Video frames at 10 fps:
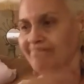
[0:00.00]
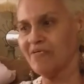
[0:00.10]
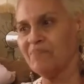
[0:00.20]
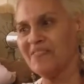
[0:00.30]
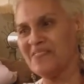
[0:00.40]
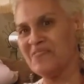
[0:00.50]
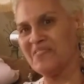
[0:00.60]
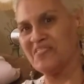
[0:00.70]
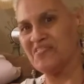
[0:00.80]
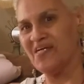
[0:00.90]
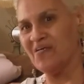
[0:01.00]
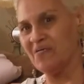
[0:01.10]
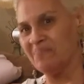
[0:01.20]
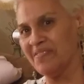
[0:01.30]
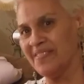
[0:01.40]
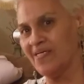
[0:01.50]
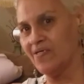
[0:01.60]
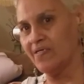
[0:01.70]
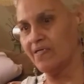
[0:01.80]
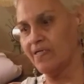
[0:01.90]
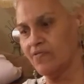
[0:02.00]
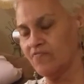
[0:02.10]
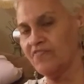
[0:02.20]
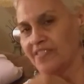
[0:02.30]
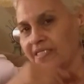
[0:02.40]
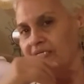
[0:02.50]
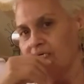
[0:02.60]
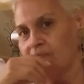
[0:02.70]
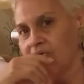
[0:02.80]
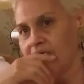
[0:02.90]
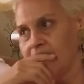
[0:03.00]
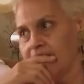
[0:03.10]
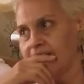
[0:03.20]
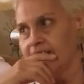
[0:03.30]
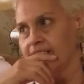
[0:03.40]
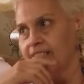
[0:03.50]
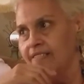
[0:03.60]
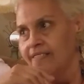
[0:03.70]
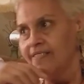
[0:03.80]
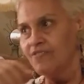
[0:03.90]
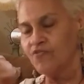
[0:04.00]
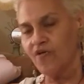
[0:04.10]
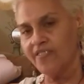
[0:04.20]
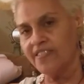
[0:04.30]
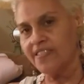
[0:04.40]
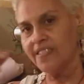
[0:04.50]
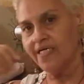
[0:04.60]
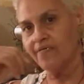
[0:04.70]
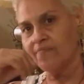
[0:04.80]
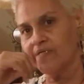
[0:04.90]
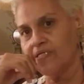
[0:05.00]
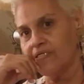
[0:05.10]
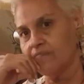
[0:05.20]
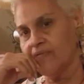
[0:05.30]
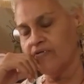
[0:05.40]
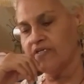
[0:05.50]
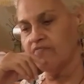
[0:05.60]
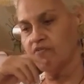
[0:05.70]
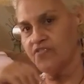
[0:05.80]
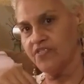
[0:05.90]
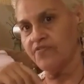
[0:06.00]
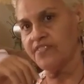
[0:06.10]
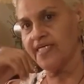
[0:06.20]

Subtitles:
My pleasure, because now I don't feel like I'm on trying to climb Mount Everest in